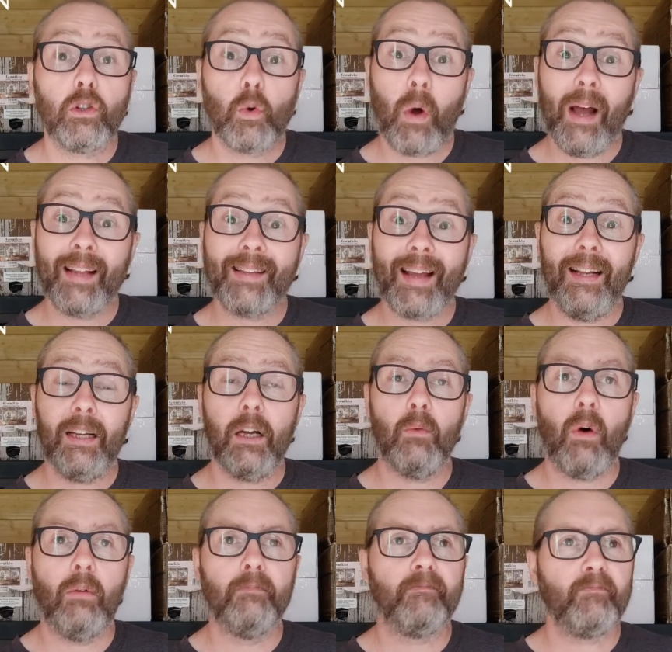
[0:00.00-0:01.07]
It's quite a
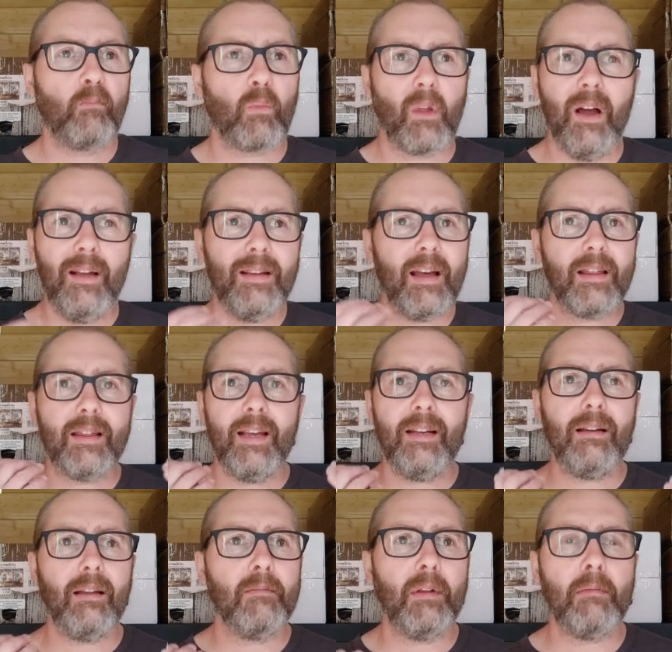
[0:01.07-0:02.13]
delicate one. There's that
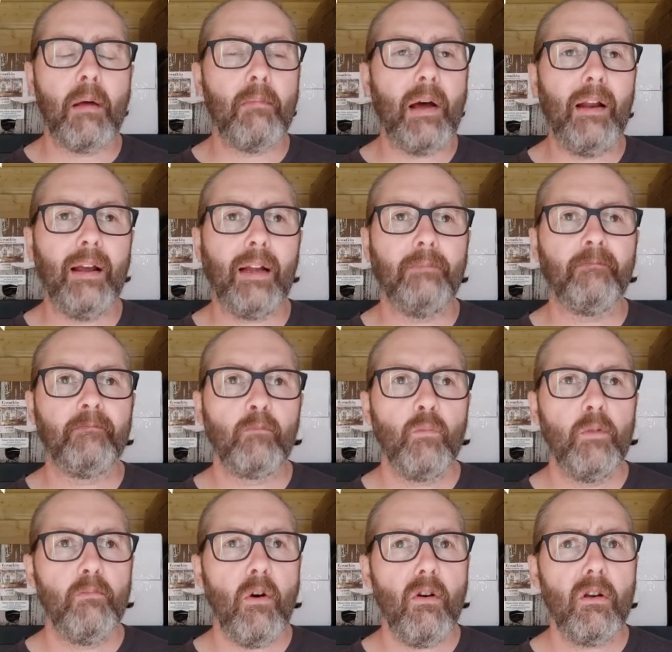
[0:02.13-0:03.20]
thing down the middle of my palate again.
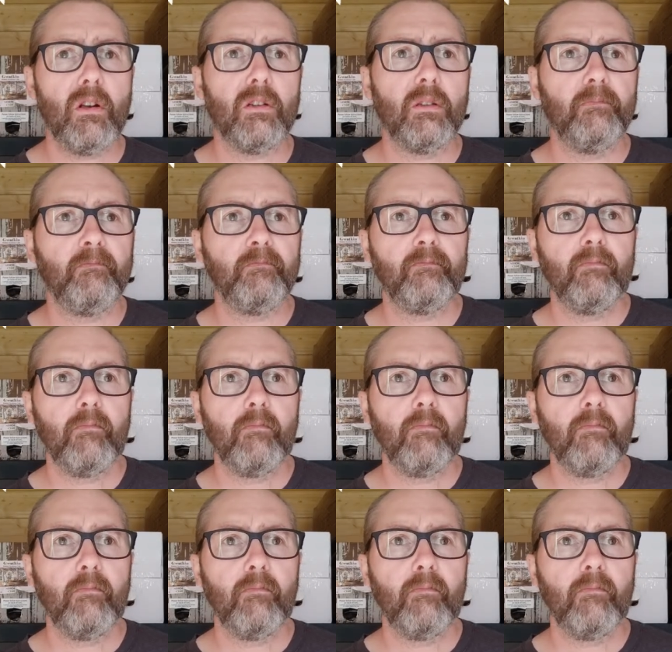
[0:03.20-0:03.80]
It's bonkers.